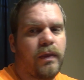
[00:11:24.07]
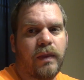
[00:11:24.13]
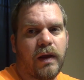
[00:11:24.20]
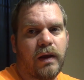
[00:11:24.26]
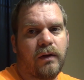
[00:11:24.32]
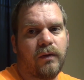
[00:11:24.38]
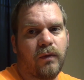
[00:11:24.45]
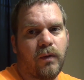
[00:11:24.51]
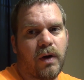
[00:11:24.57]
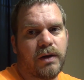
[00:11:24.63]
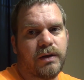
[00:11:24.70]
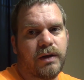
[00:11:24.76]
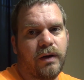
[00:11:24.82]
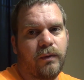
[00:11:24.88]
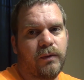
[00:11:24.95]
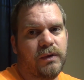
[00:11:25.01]
thanks for
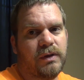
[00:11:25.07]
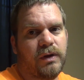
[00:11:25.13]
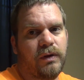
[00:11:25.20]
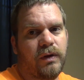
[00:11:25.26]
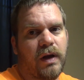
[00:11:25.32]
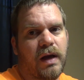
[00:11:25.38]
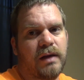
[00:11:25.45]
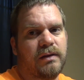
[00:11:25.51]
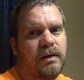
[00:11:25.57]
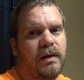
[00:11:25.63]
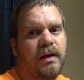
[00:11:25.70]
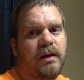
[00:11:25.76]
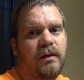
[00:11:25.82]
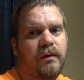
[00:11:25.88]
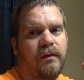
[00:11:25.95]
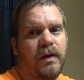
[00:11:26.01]
watching. We'll see you guys in the
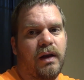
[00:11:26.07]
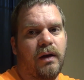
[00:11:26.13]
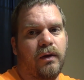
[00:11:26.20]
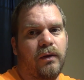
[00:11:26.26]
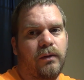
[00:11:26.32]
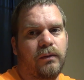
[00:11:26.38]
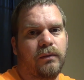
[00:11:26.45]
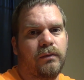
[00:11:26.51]
next video.